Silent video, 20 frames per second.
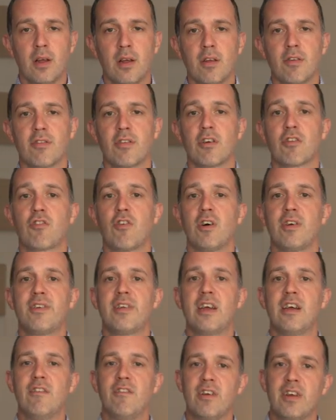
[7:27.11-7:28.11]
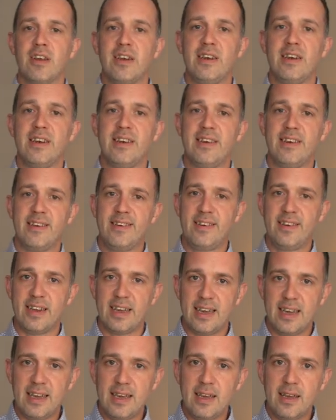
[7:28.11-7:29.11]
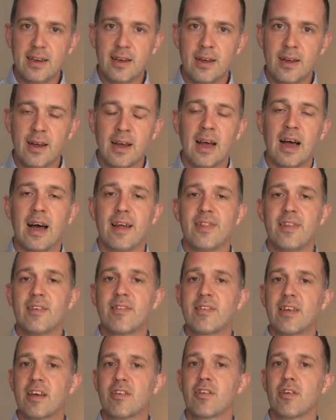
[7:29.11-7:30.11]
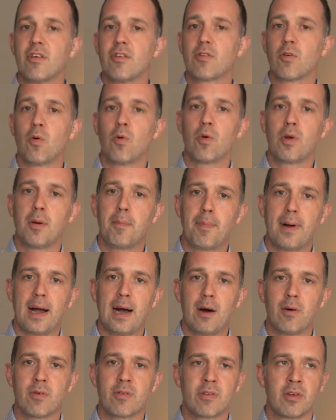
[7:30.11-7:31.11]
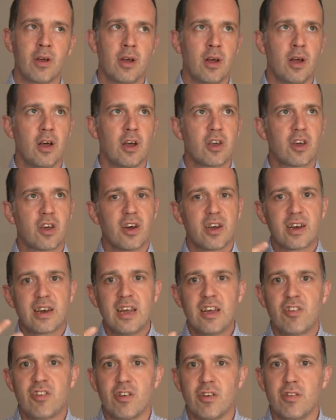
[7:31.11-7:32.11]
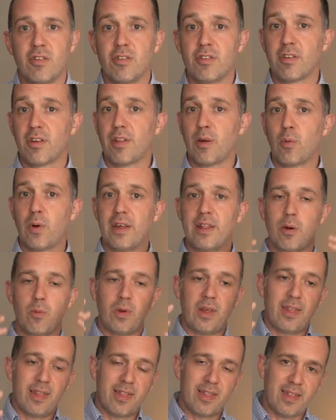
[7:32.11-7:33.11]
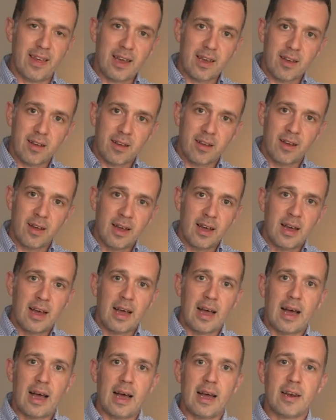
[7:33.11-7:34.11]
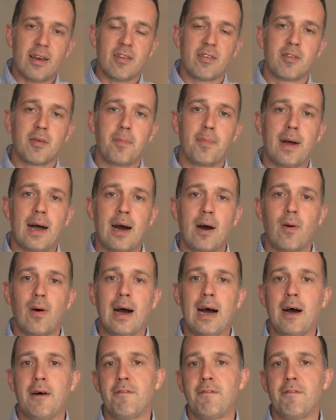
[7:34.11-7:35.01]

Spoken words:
So criterion D, and this section is all about cognition, so the way that we think, and it's about our